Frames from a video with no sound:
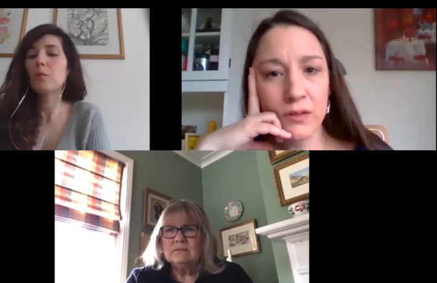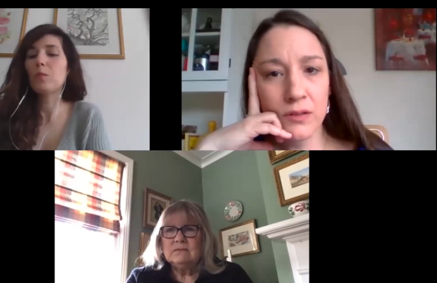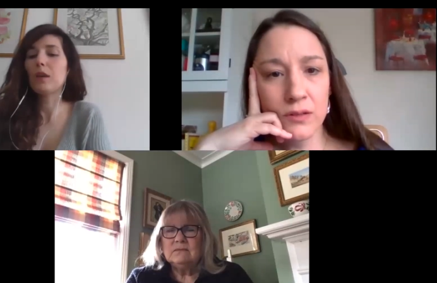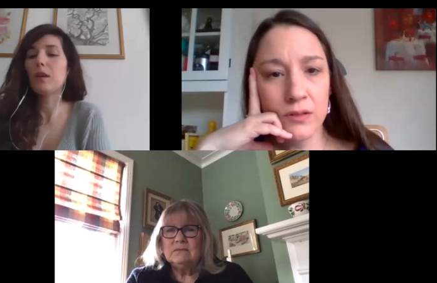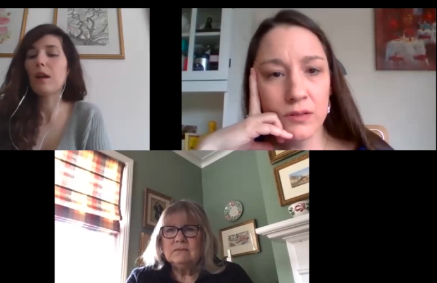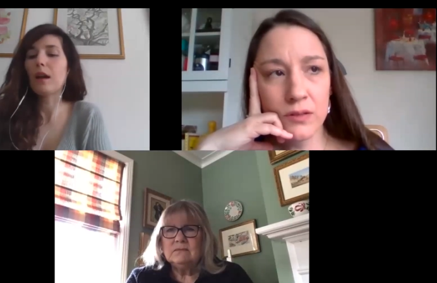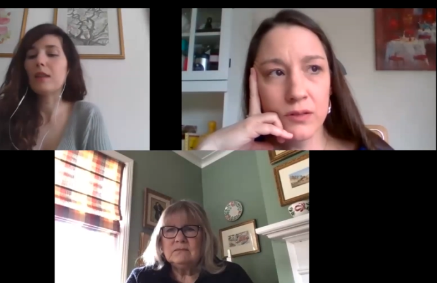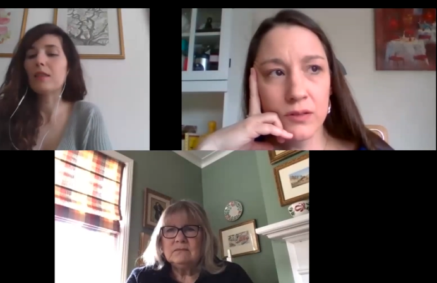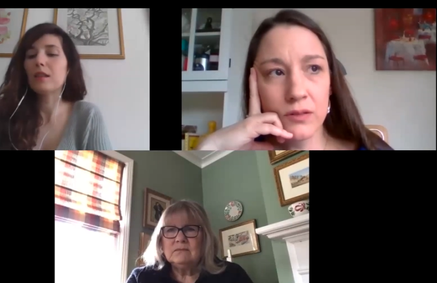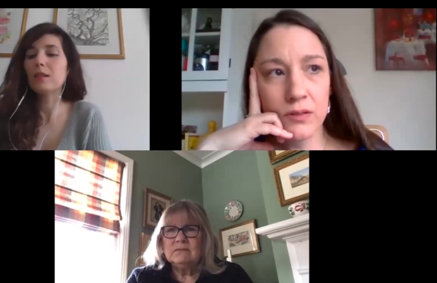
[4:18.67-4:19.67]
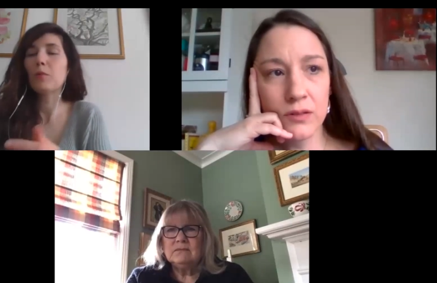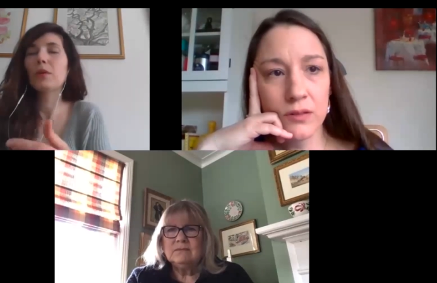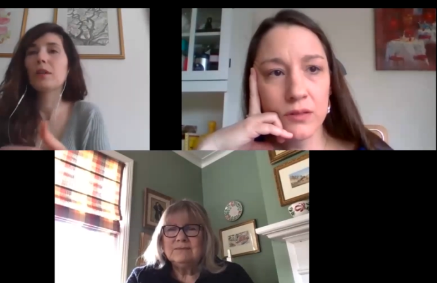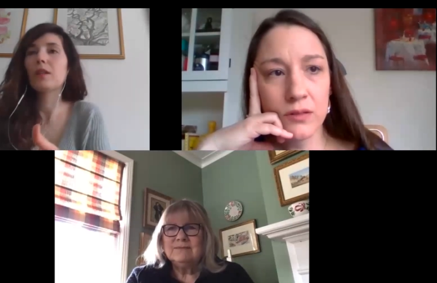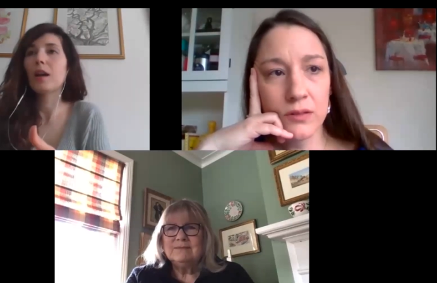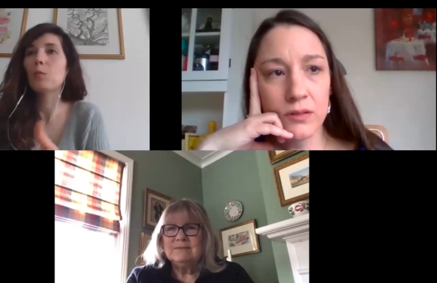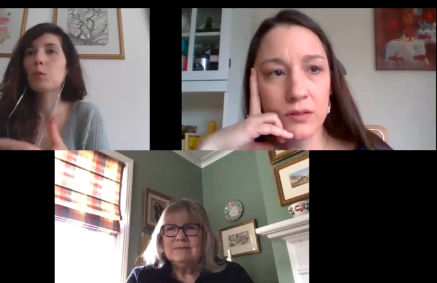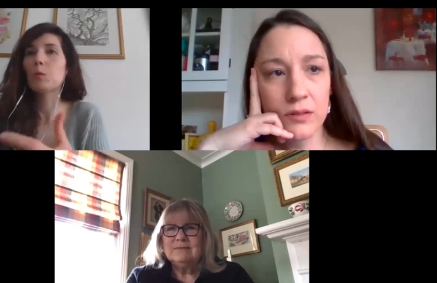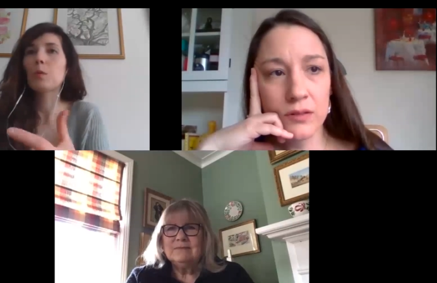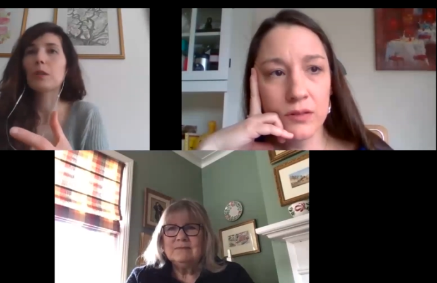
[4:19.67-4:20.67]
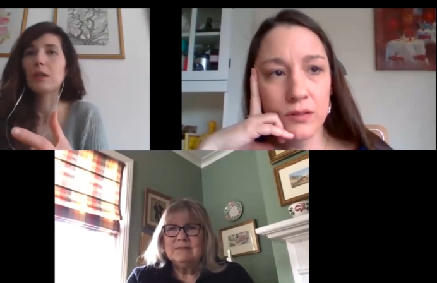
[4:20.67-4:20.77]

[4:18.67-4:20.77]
Speaker 1: be at this point in time, with what we're